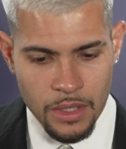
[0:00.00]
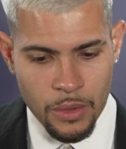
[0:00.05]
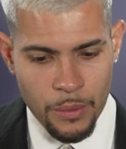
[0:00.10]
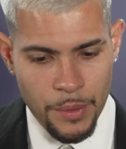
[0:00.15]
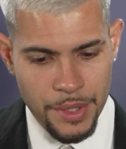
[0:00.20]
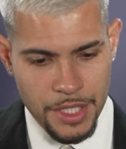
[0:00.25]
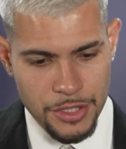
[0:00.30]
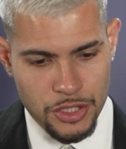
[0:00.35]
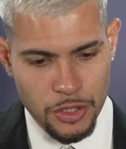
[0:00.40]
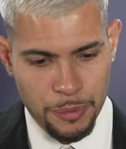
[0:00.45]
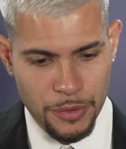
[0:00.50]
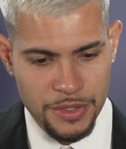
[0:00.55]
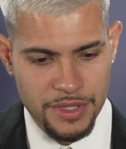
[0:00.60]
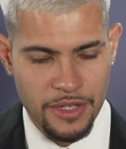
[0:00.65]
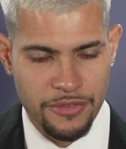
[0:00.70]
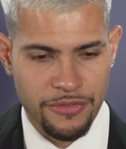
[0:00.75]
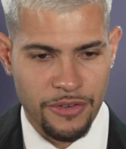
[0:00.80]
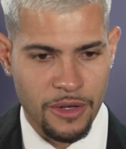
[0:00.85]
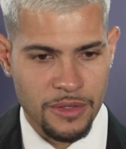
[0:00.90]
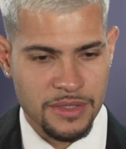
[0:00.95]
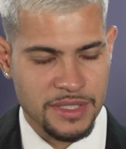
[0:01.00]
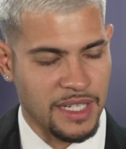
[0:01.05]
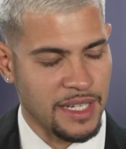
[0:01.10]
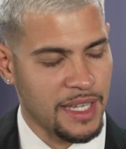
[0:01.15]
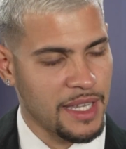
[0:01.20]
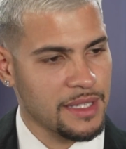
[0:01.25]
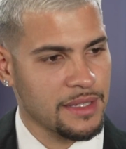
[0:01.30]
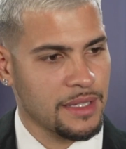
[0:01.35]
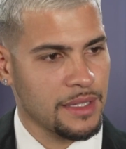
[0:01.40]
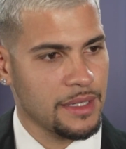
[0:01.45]
we need to put the focus
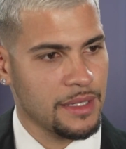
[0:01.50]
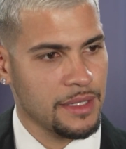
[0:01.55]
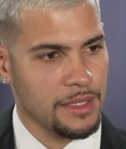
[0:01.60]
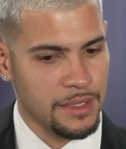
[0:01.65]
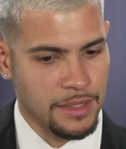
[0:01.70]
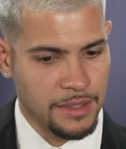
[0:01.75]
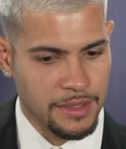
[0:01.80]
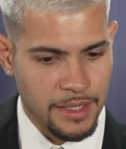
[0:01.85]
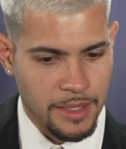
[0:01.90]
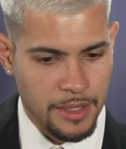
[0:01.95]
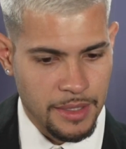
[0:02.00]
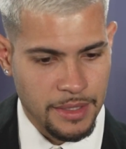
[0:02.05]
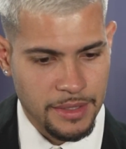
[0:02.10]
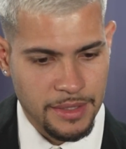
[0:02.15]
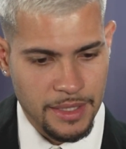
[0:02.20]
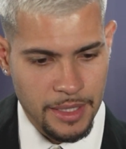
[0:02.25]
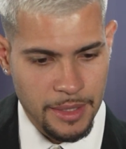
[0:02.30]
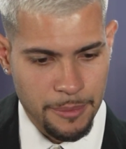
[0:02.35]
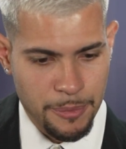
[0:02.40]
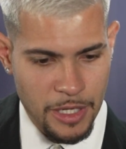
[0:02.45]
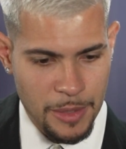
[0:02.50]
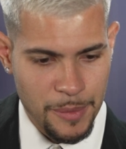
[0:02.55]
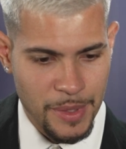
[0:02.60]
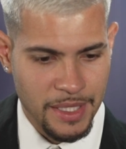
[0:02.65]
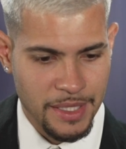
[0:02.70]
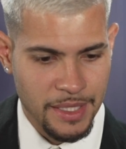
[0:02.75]
again in the Premier